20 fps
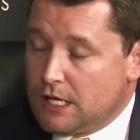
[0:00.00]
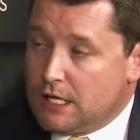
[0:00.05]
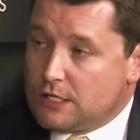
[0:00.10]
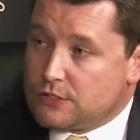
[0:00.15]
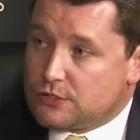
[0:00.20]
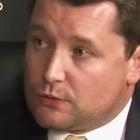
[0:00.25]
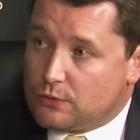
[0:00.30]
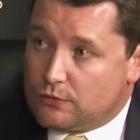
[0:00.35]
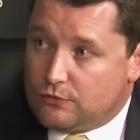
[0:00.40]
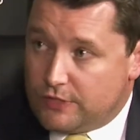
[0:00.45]

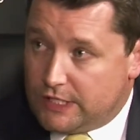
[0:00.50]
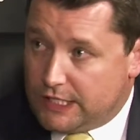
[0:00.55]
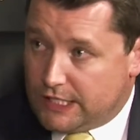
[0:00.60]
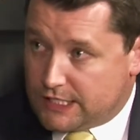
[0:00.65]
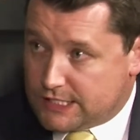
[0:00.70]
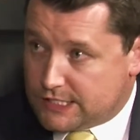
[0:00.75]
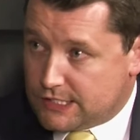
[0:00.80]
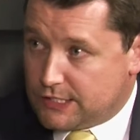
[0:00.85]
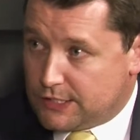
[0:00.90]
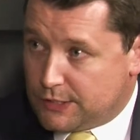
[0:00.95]
So we're really
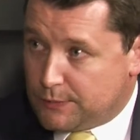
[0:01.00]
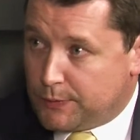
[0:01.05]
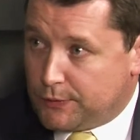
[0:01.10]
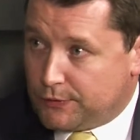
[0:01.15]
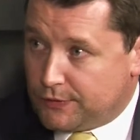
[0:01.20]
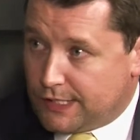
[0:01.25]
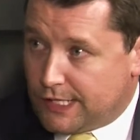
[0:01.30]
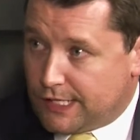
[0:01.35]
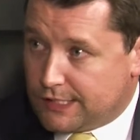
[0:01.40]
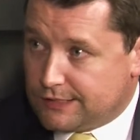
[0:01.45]
excited
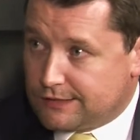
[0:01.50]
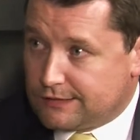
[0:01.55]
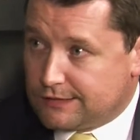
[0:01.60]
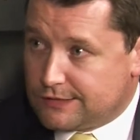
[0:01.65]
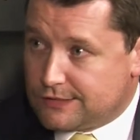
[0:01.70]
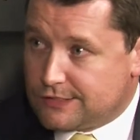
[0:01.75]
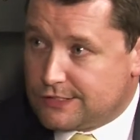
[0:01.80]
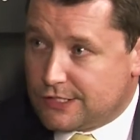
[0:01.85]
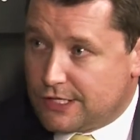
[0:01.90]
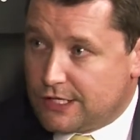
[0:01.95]
about that.
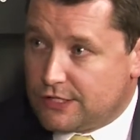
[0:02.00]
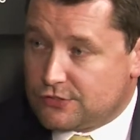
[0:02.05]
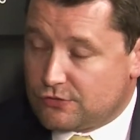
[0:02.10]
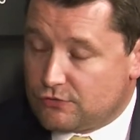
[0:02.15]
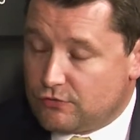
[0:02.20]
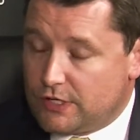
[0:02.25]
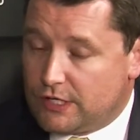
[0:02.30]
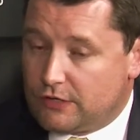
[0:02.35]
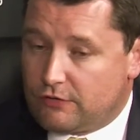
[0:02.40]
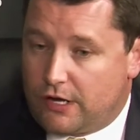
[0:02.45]
It's a
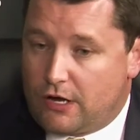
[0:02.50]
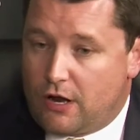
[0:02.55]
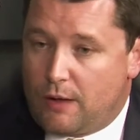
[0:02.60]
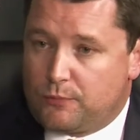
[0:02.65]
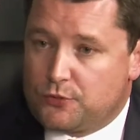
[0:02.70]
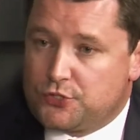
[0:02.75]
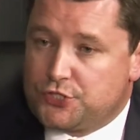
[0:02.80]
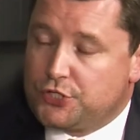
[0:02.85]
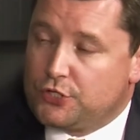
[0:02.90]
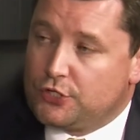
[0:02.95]
really great
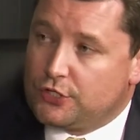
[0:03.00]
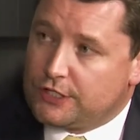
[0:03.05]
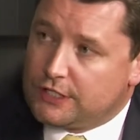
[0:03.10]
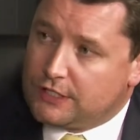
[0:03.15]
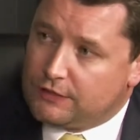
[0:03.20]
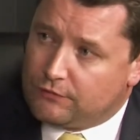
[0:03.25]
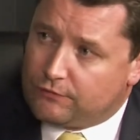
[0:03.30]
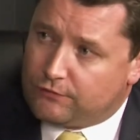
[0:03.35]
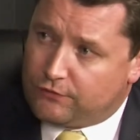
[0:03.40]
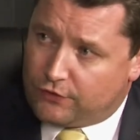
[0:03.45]

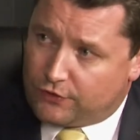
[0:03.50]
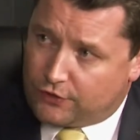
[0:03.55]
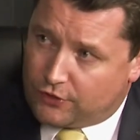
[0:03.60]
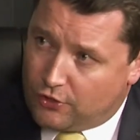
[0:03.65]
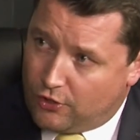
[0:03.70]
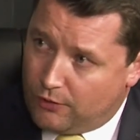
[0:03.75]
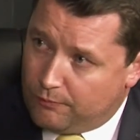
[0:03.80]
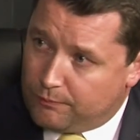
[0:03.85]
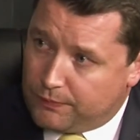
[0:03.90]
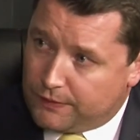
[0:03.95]
opportunity for the
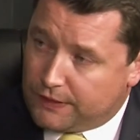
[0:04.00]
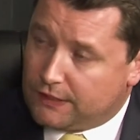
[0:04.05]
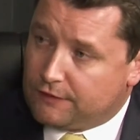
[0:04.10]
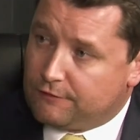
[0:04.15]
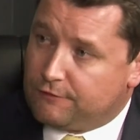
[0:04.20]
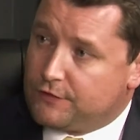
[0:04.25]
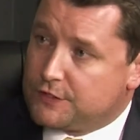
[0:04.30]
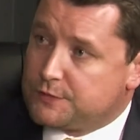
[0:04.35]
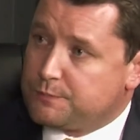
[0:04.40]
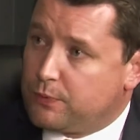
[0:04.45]
company, and it
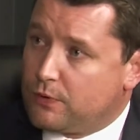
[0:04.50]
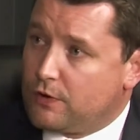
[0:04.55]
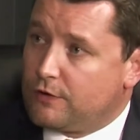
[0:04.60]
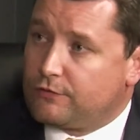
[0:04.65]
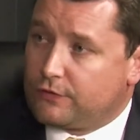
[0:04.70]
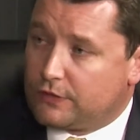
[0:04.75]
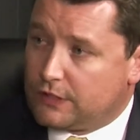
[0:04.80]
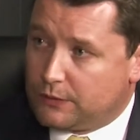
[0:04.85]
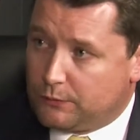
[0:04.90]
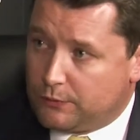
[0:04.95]
fits
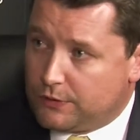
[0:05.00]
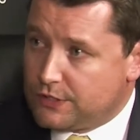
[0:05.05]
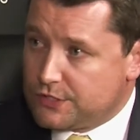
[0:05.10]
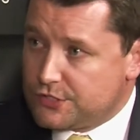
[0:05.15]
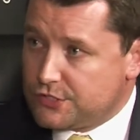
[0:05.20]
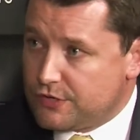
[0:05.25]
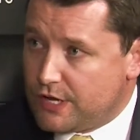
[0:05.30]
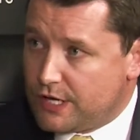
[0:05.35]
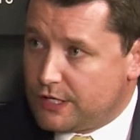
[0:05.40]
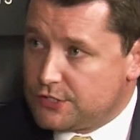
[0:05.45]
perfectly with our
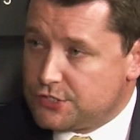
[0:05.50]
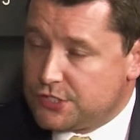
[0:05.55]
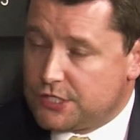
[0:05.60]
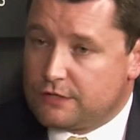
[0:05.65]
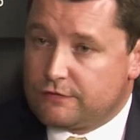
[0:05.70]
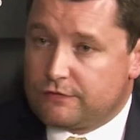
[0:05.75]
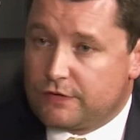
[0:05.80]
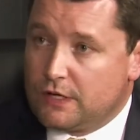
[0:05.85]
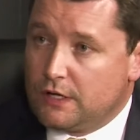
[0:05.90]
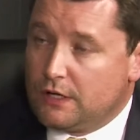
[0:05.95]
strategy
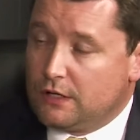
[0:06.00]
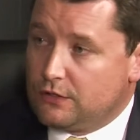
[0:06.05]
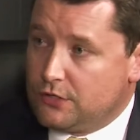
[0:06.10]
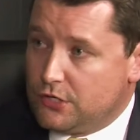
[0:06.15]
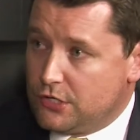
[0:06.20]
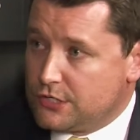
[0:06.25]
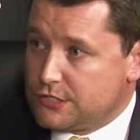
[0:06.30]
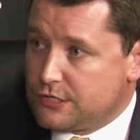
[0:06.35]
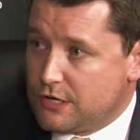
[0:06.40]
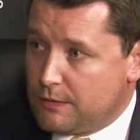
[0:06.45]
of
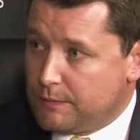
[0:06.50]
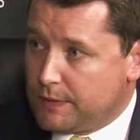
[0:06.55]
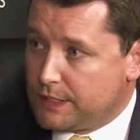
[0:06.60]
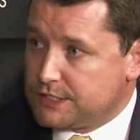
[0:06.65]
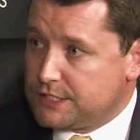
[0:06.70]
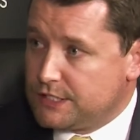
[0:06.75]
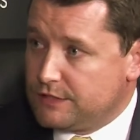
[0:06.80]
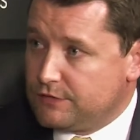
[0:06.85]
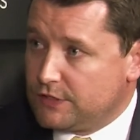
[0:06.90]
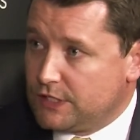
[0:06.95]
near-term
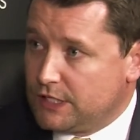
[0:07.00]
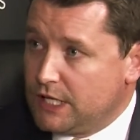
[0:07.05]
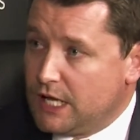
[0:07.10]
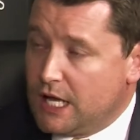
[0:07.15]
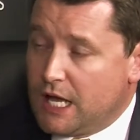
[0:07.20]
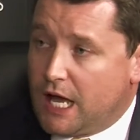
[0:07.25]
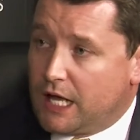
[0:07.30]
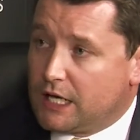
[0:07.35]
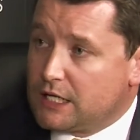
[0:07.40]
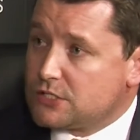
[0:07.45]
activity,
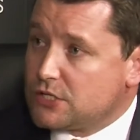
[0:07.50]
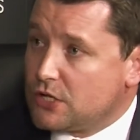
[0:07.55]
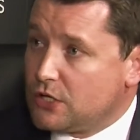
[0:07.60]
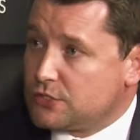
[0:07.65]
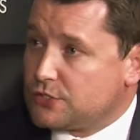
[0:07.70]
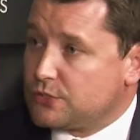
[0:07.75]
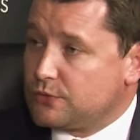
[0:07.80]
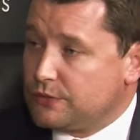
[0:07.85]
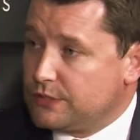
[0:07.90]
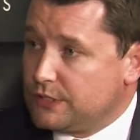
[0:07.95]
and it's
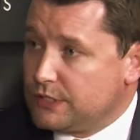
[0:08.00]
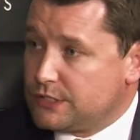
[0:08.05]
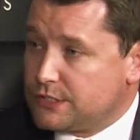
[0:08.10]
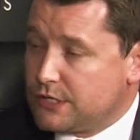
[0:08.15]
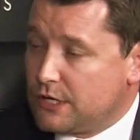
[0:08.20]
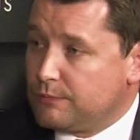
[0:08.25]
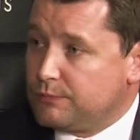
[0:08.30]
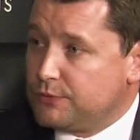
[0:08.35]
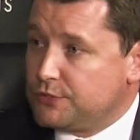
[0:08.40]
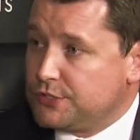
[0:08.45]
also a
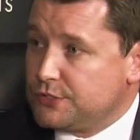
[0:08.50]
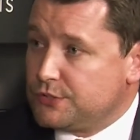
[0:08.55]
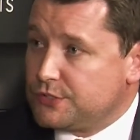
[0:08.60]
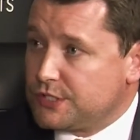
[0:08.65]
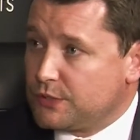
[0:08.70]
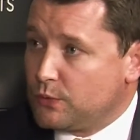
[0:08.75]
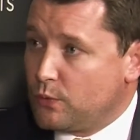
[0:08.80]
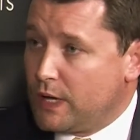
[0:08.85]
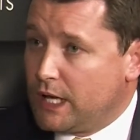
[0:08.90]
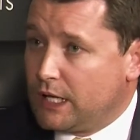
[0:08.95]
near-term
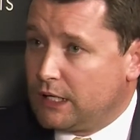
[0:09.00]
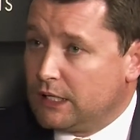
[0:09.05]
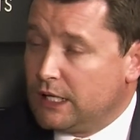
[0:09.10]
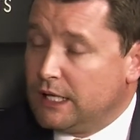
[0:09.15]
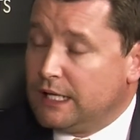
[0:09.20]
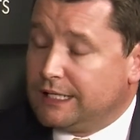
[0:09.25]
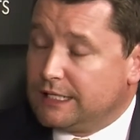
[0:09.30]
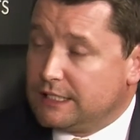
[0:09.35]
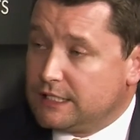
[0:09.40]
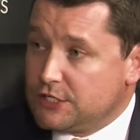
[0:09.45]
producing well.
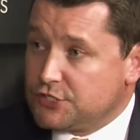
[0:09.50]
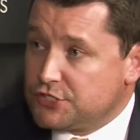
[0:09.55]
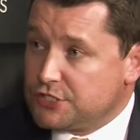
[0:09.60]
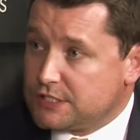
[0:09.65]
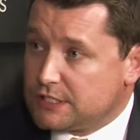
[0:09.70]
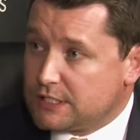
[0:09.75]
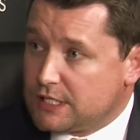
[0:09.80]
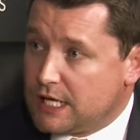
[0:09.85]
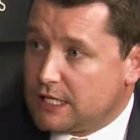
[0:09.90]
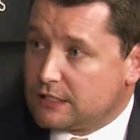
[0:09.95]
In addition
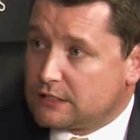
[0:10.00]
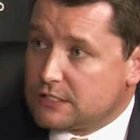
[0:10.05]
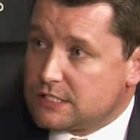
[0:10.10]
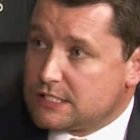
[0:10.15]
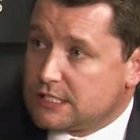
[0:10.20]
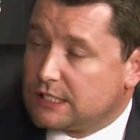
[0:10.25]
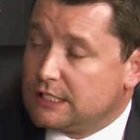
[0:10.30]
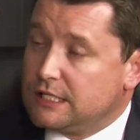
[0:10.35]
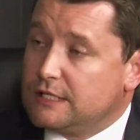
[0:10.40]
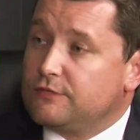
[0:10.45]
to that, there's
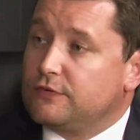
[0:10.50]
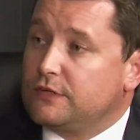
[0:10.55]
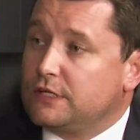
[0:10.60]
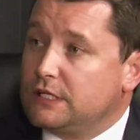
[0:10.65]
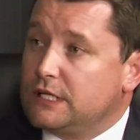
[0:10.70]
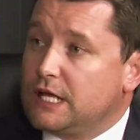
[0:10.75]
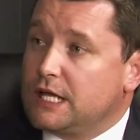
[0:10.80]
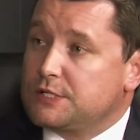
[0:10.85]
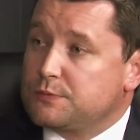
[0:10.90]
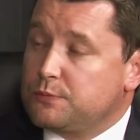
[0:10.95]

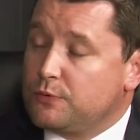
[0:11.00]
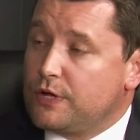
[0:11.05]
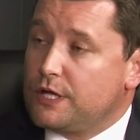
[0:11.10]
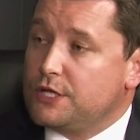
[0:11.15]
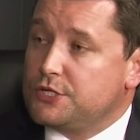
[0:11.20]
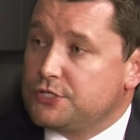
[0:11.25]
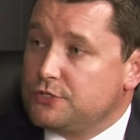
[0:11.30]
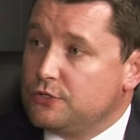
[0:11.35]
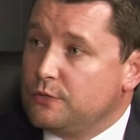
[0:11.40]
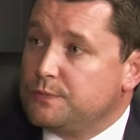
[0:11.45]
significant
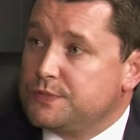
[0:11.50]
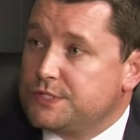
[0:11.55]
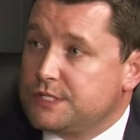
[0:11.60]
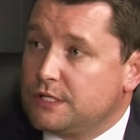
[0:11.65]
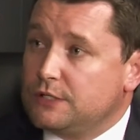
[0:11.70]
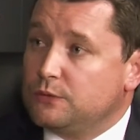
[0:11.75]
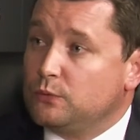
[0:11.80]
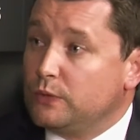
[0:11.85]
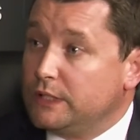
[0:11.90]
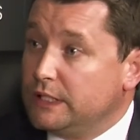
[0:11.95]
exploration
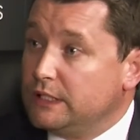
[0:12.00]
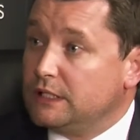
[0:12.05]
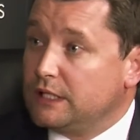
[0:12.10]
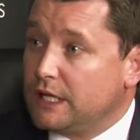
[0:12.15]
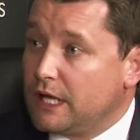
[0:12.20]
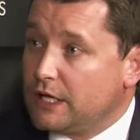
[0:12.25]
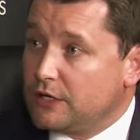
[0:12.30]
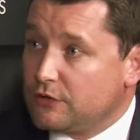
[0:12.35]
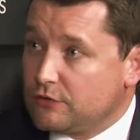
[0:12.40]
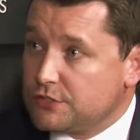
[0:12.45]
upside within the
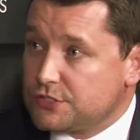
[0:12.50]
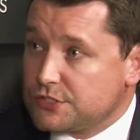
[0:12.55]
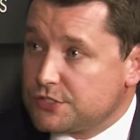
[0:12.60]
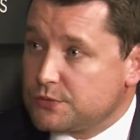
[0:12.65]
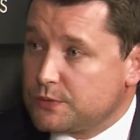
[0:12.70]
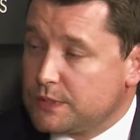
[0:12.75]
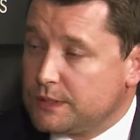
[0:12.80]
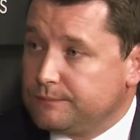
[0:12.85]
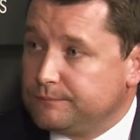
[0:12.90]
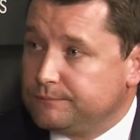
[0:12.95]
acreage as
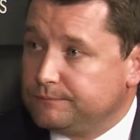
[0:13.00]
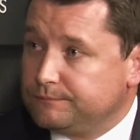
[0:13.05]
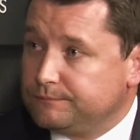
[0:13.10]
well.